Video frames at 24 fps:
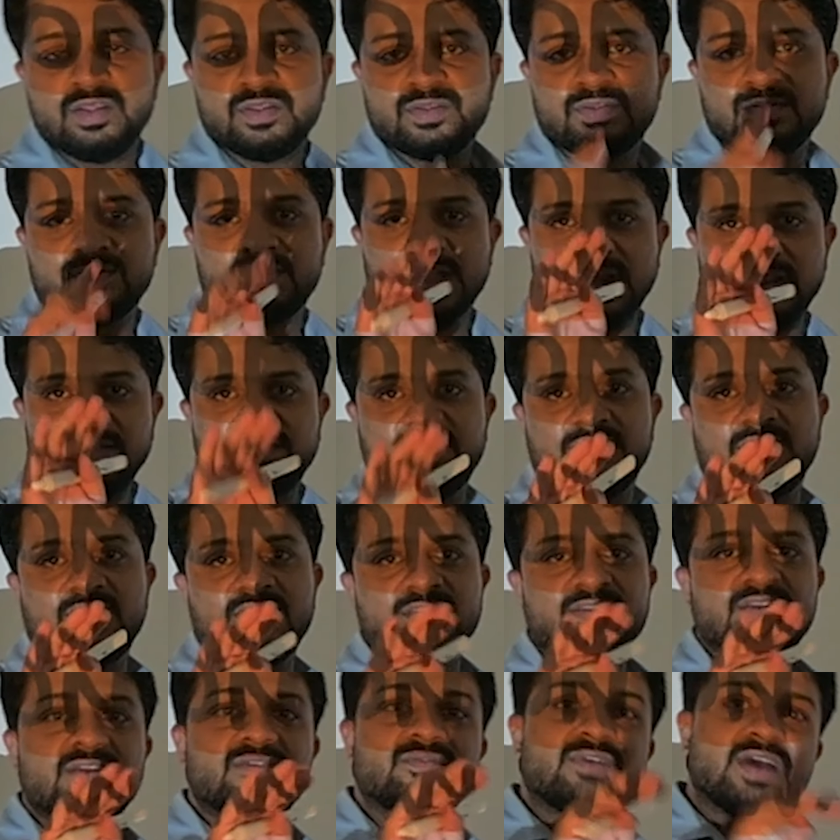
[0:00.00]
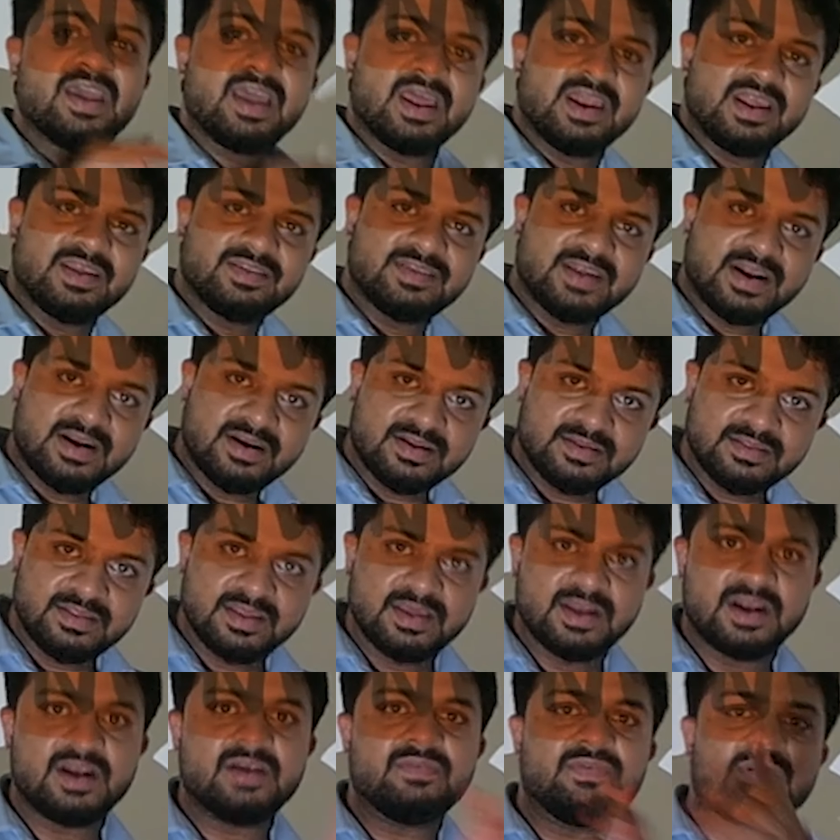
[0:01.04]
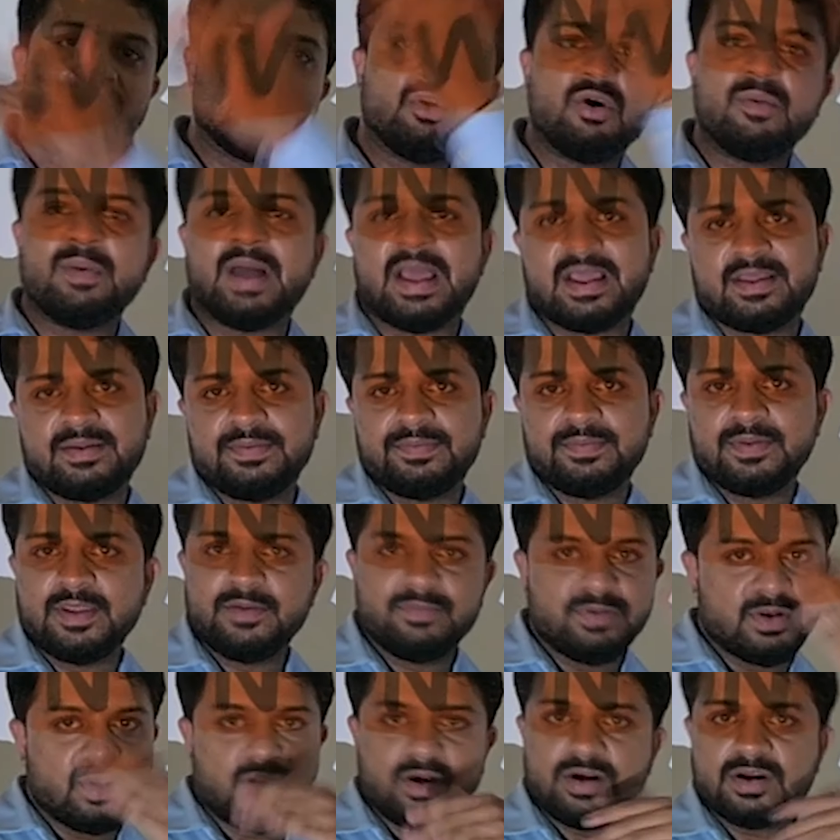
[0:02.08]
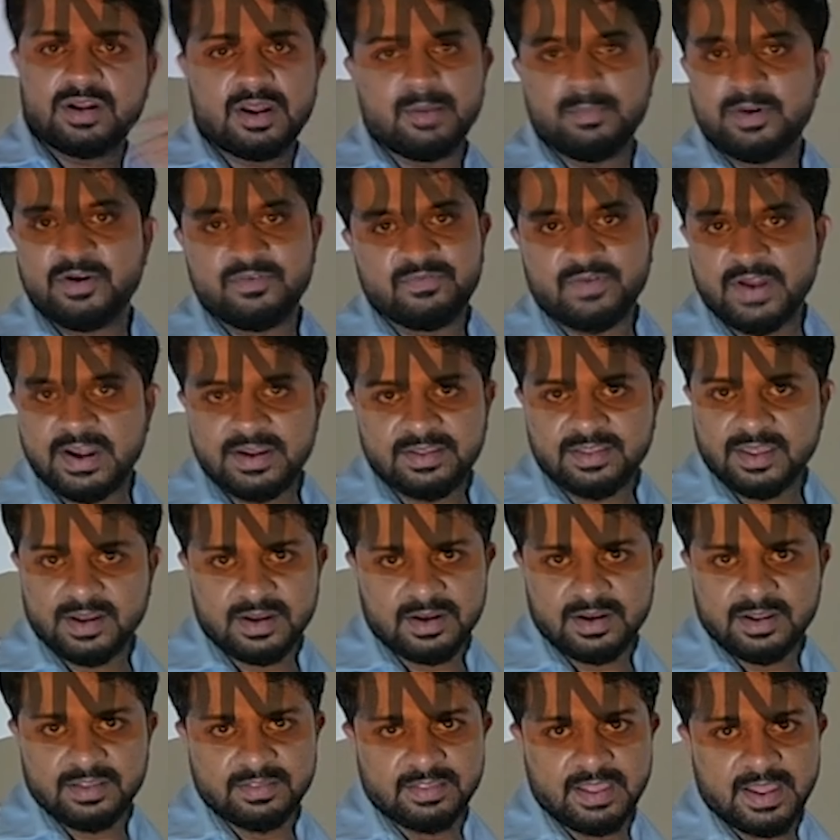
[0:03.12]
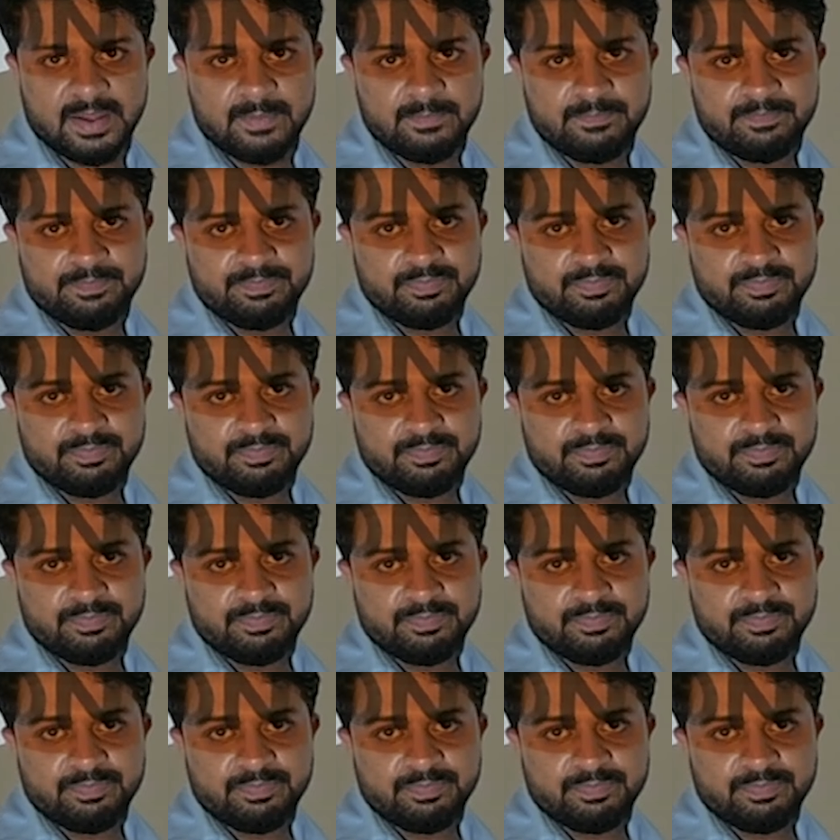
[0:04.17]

So that is the reason why Alexander the Great will go back. He will not come and fight Dhanananda.